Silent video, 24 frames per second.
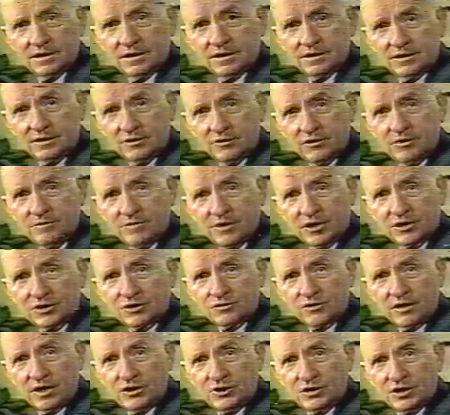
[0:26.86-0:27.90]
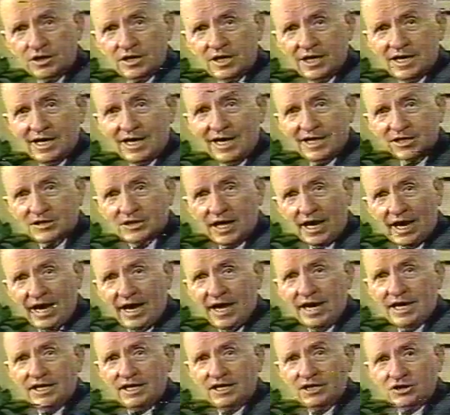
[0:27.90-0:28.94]
The new administration is
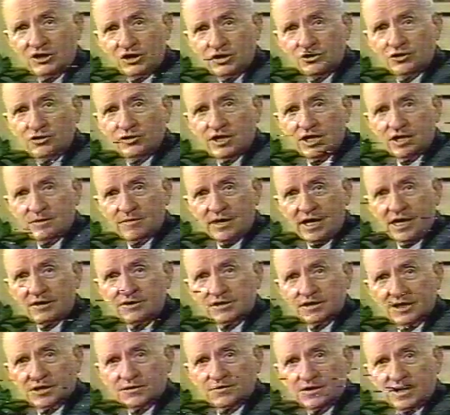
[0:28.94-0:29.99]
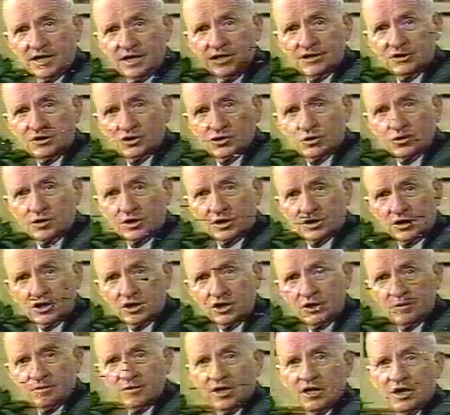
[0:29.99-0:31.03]
adding to the amount that's financed
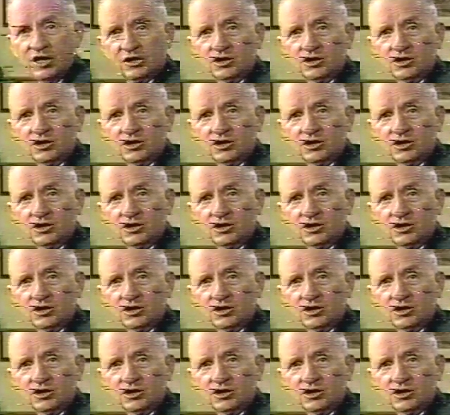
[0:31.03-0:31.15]
short-term